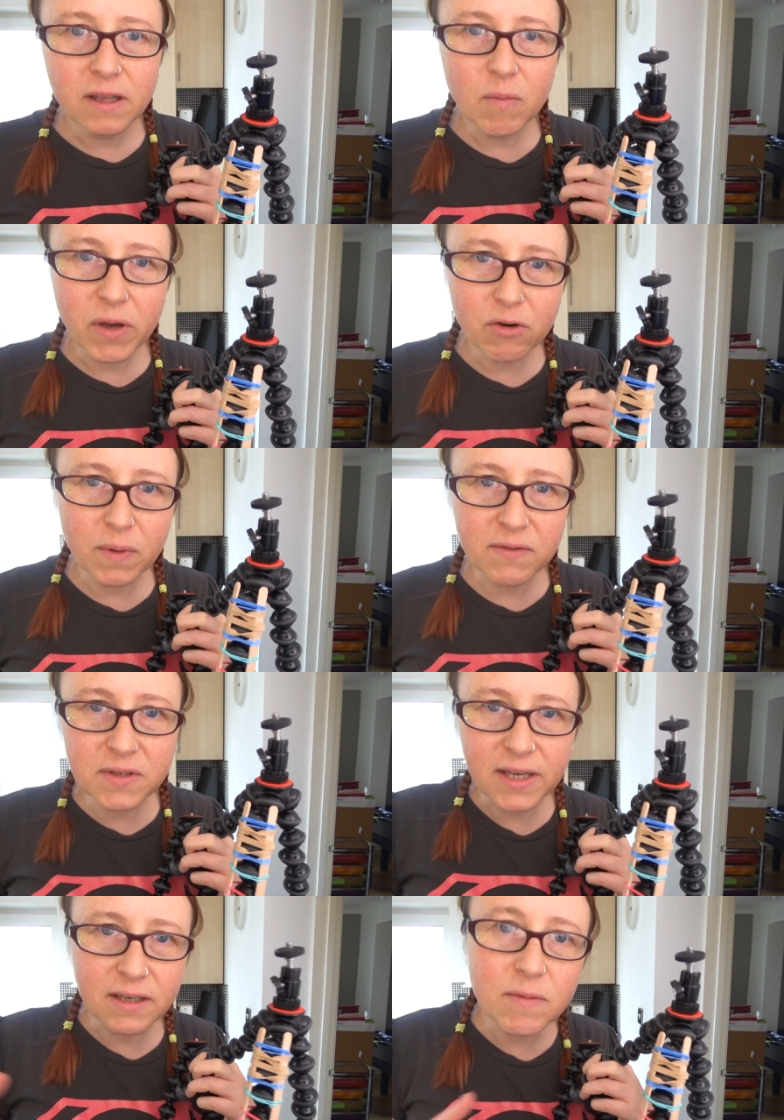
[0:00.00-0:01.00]
the microwave's
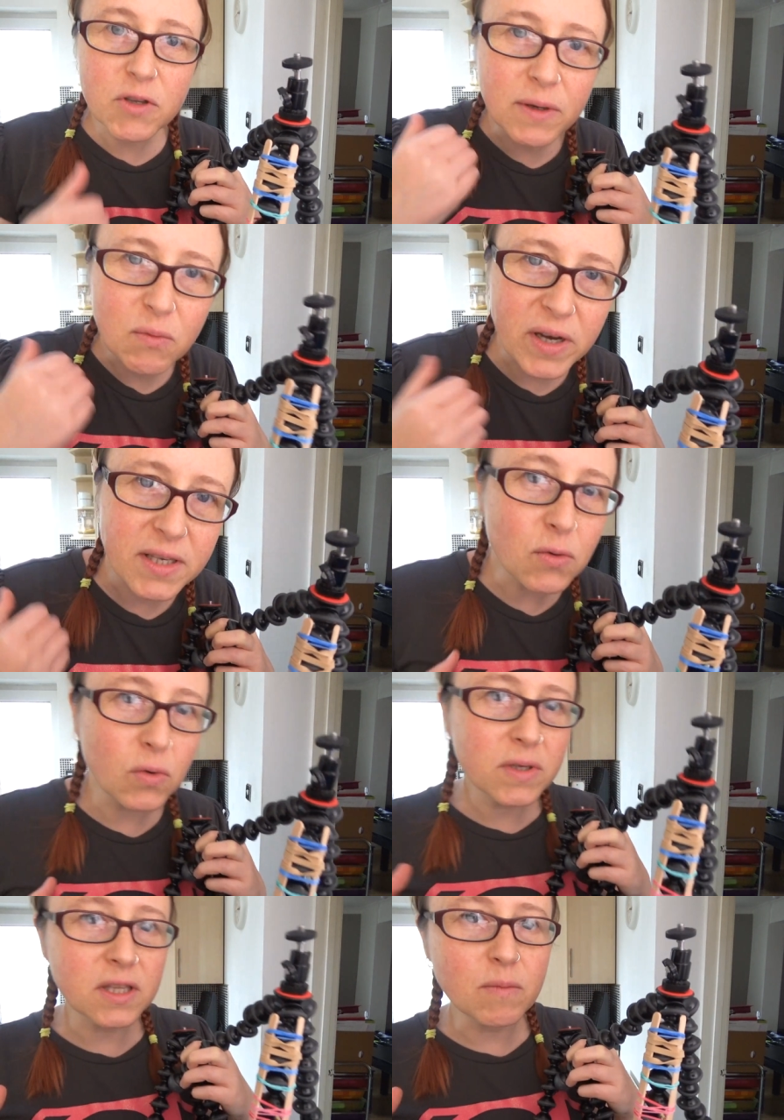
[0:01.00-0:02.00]
dinged. I'm doing white
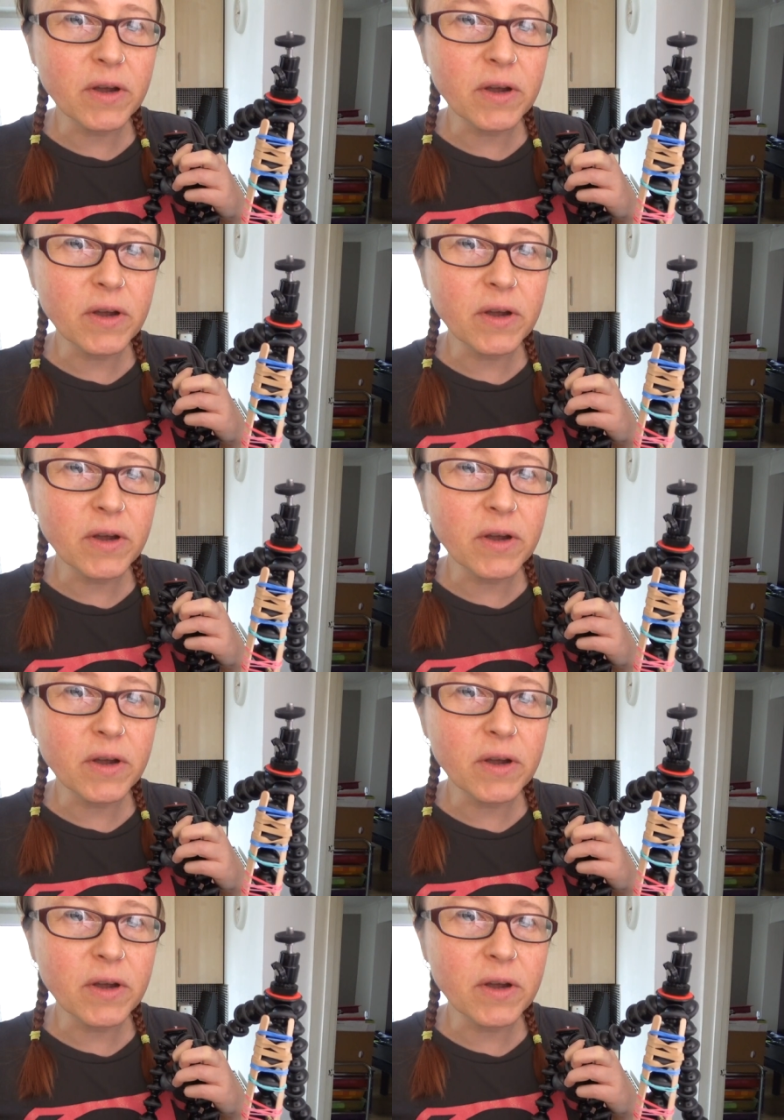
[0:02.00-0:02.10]
sauce in the